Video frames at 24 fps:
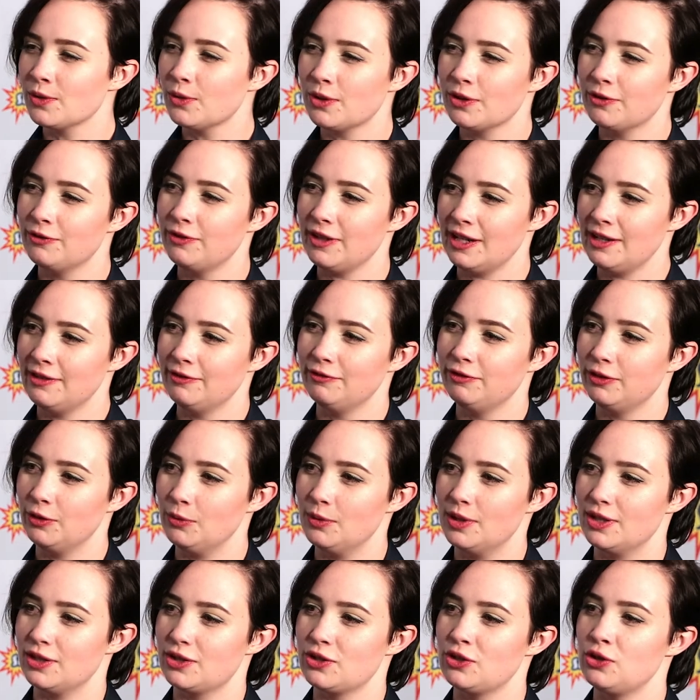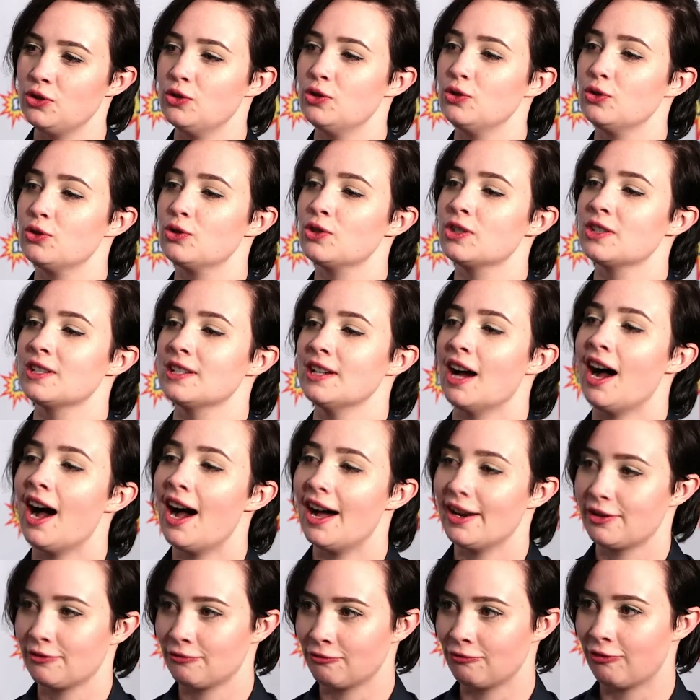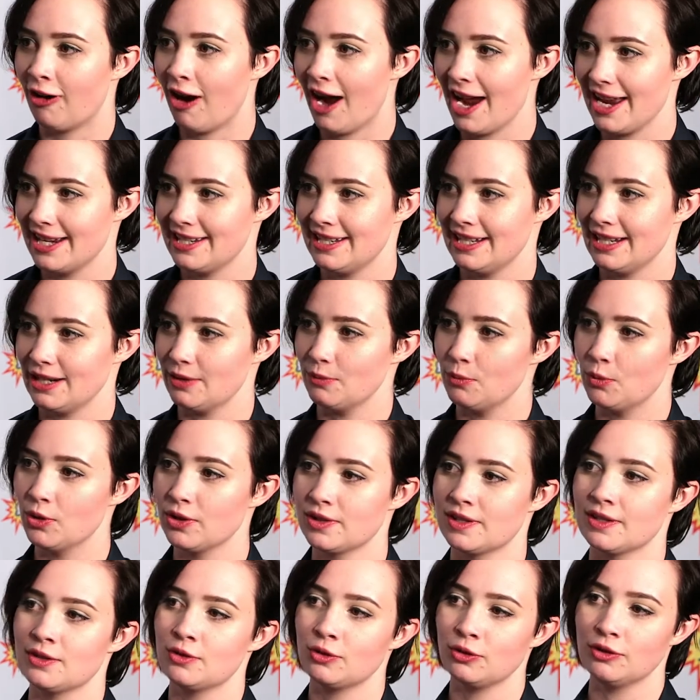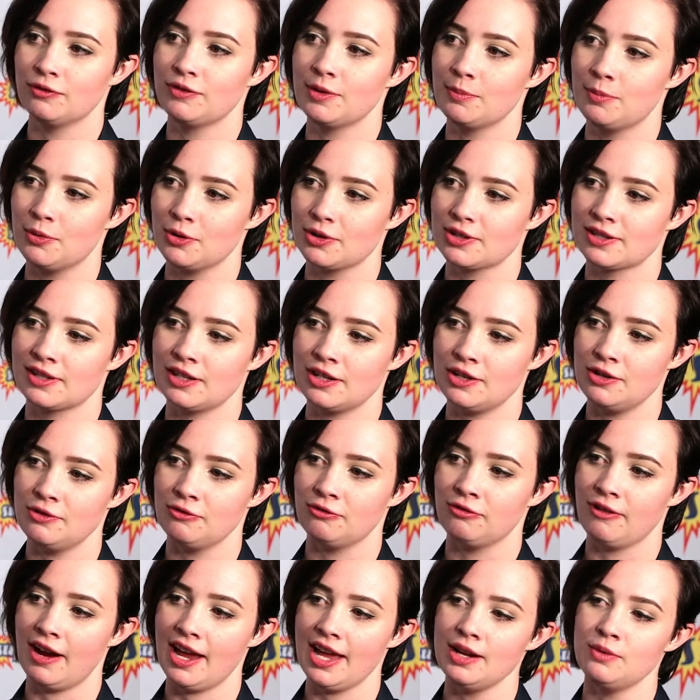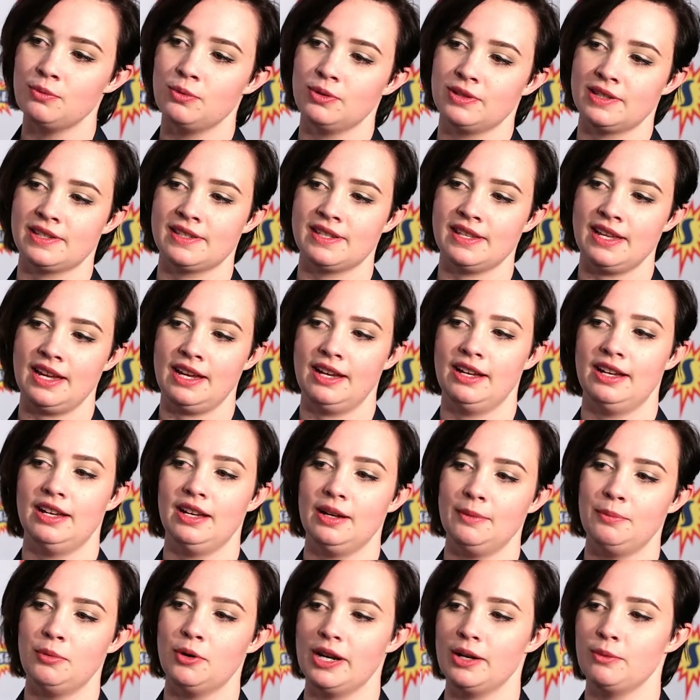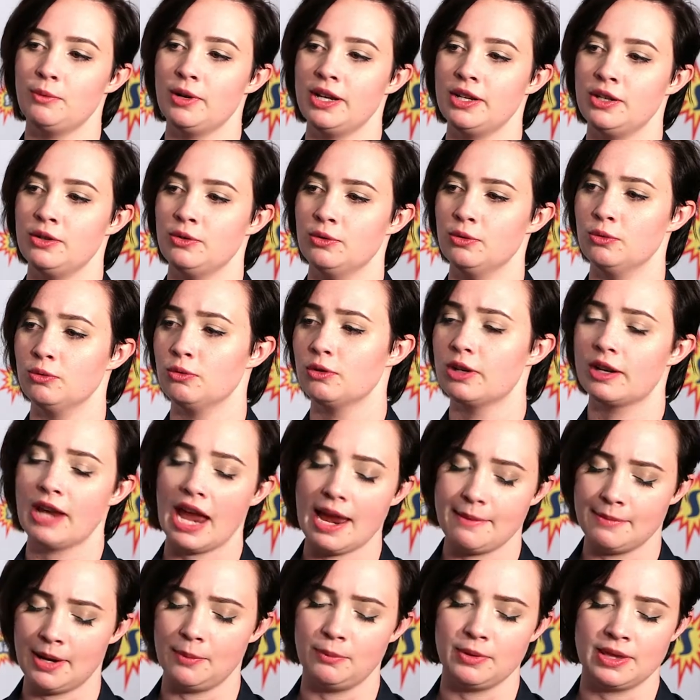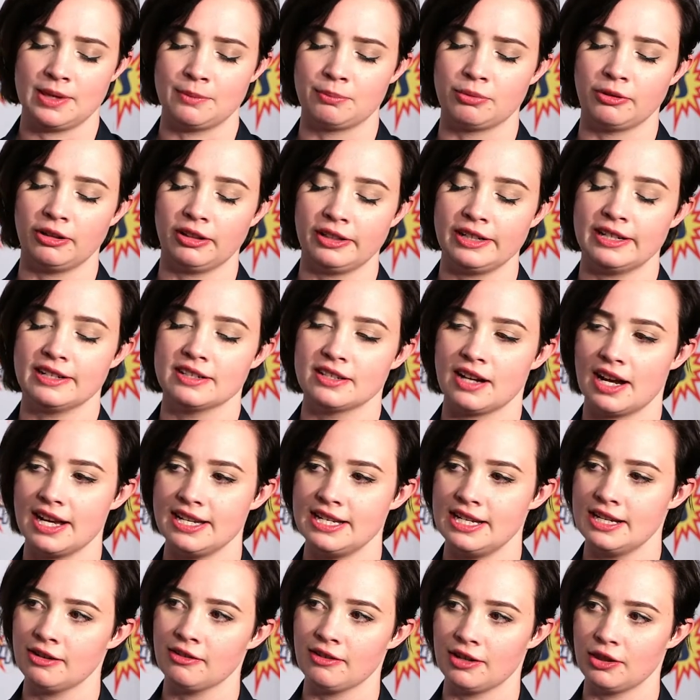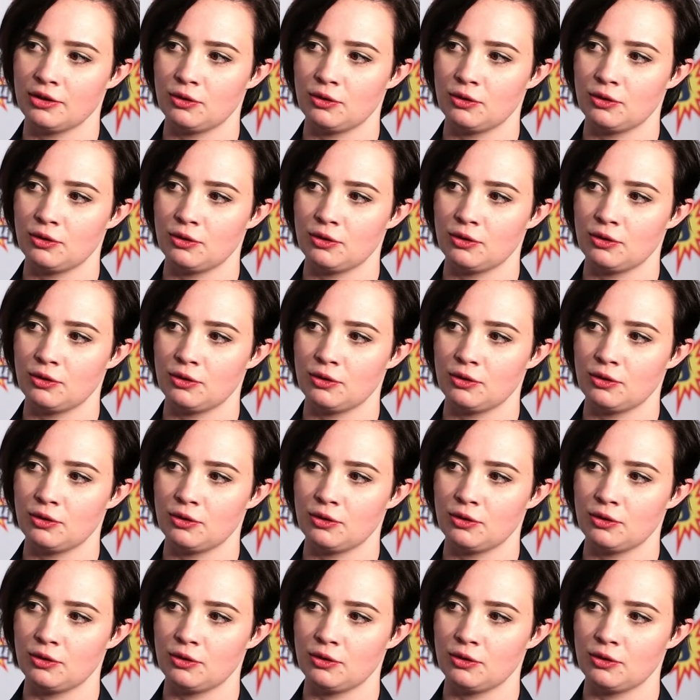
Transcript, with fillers: sort of influenced you to start writing? Was it all of the books that you read? Was there a point where you came up with a brilliant idea